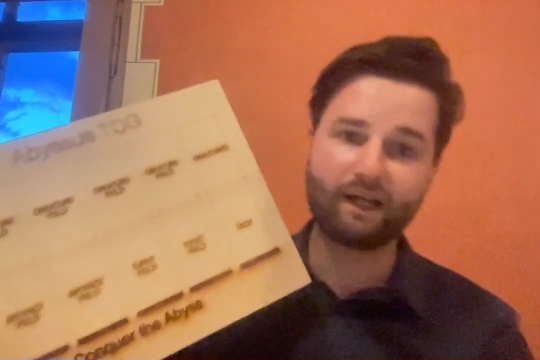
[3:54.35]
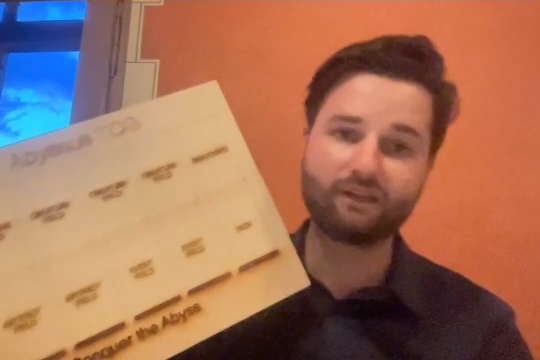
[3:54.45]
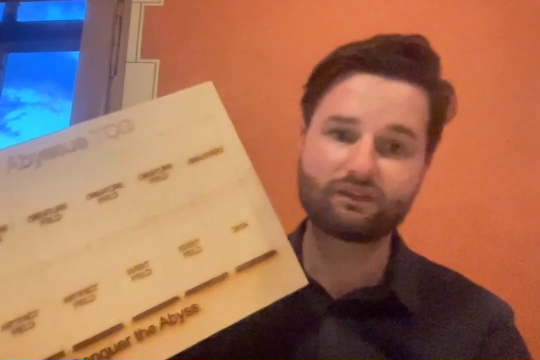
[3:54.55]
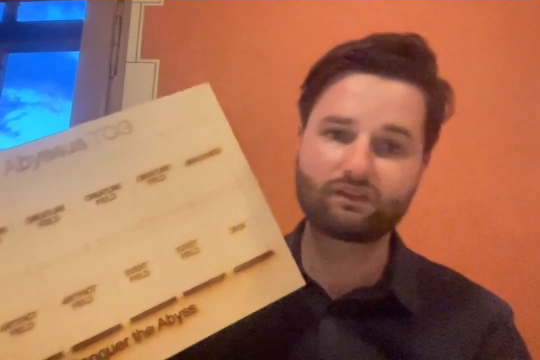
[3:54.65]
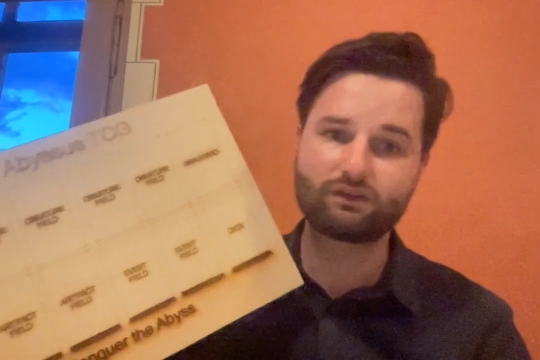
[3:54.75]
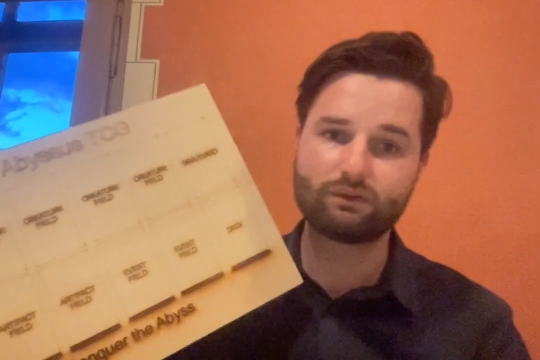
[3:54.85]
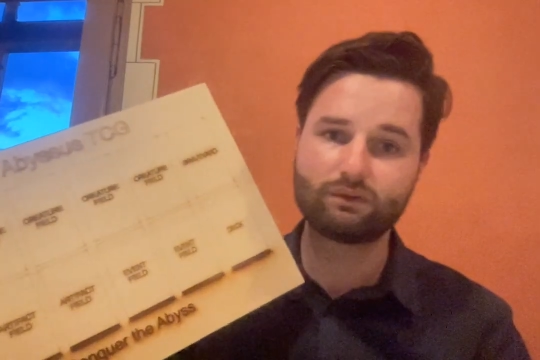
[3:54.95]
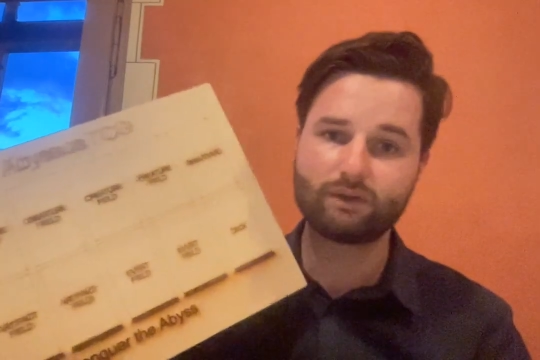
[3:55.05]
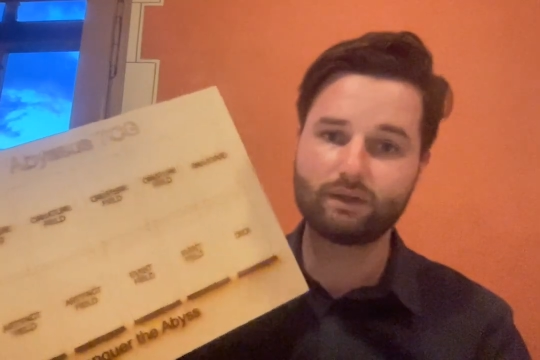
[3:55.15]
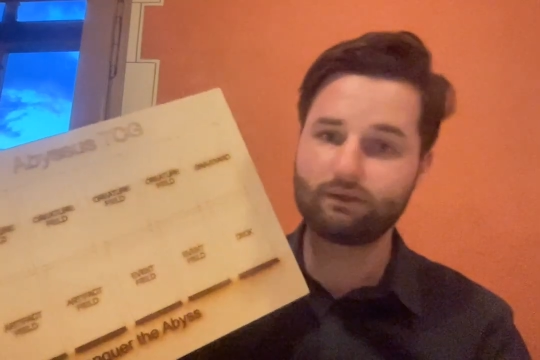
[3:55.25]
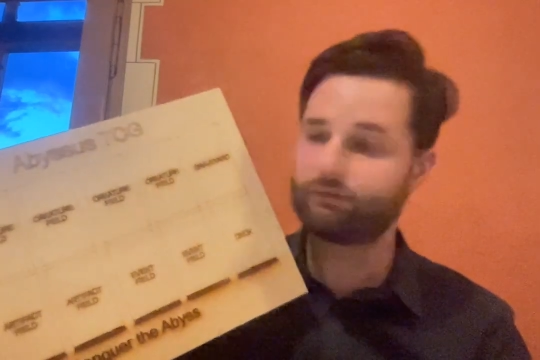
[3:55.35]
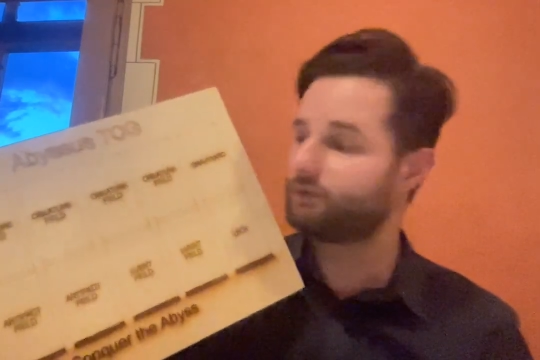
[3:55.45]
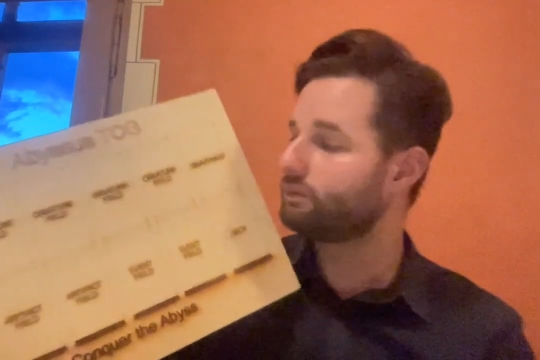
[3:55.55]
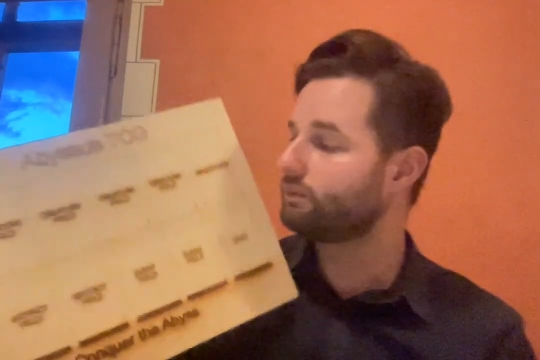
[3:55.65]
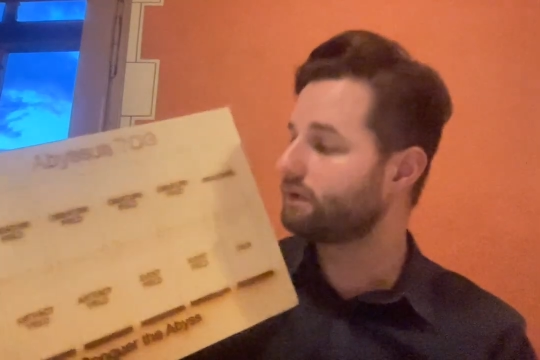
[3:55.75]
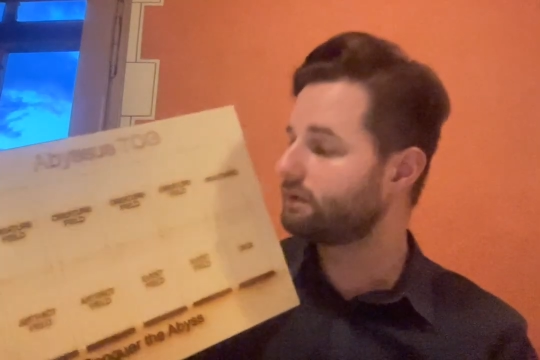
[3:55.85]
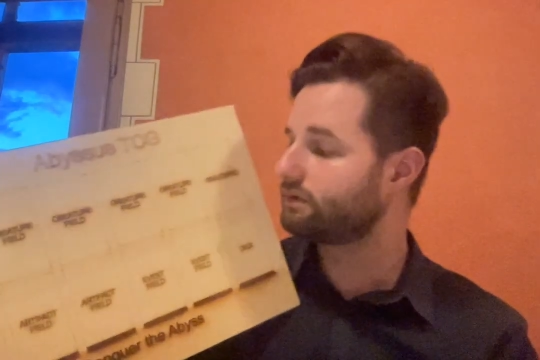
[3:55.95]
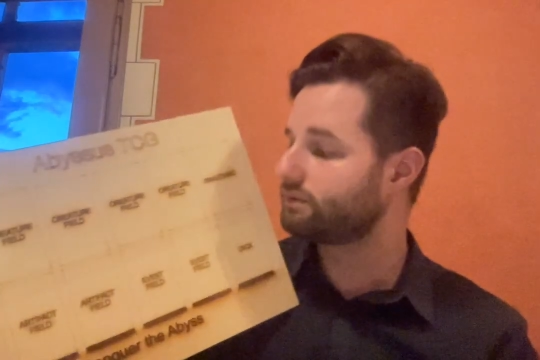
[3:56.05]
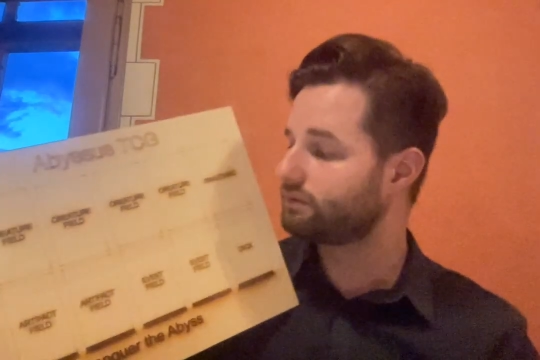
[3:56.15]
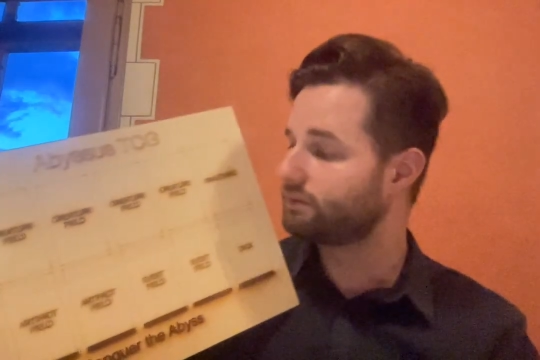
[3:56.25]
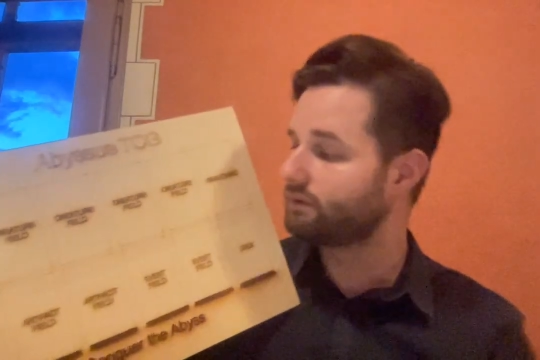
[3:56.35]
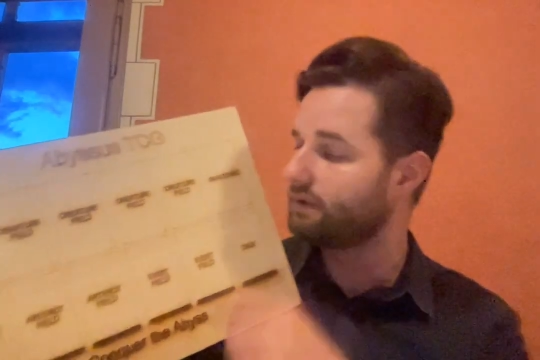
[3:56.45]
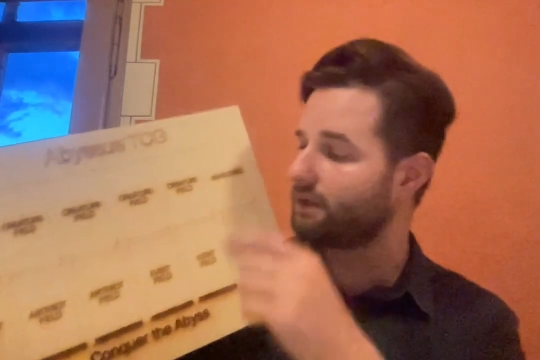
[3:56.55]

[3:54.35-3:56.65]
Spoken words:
asks you if you want to